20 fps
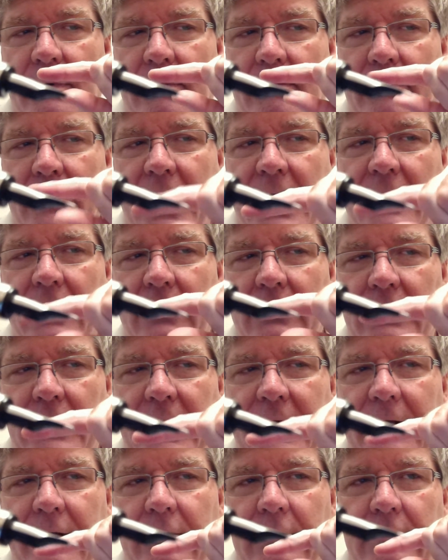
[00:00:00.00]
Mike,
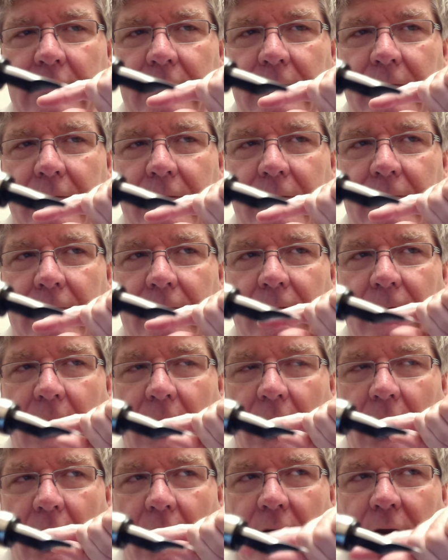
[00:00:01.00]
Lena,
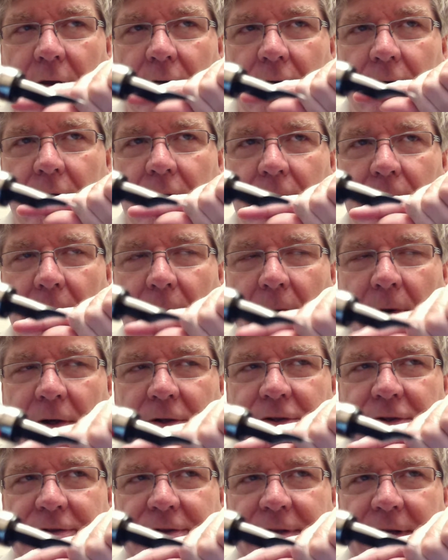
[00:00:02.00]
argue amongst
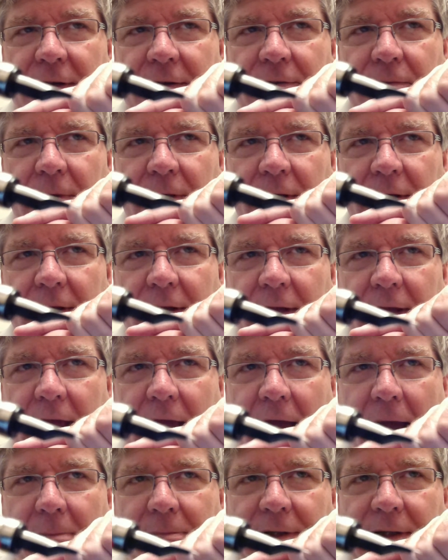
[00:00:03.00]
yourselves what
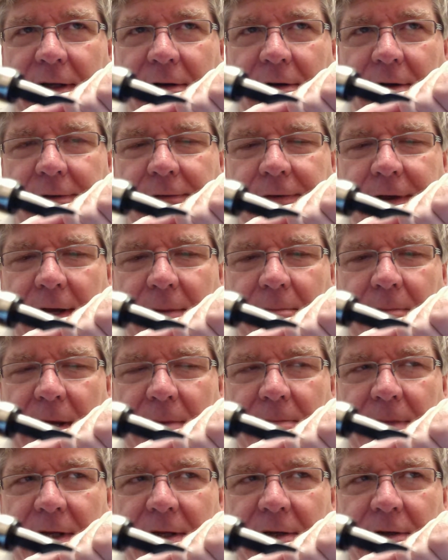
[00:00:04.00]
capillary effect might
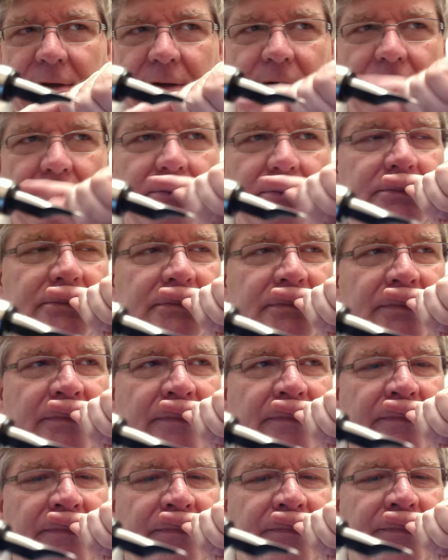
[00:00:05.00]
mean to you.
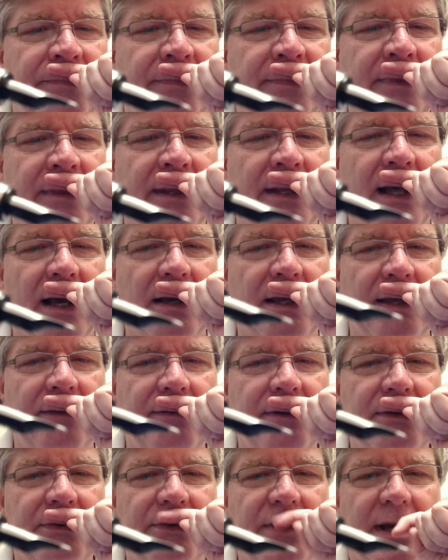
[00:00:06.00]
I'll give
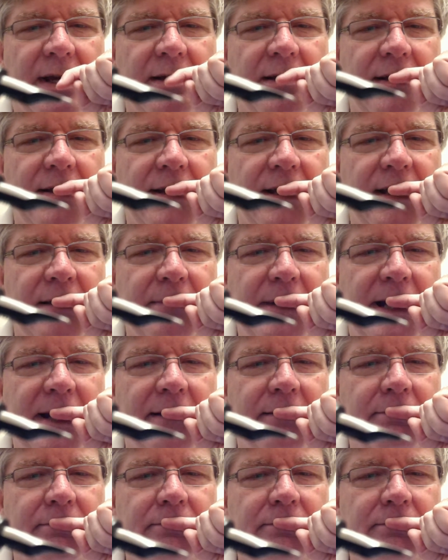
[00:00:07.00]
you a second to think about it.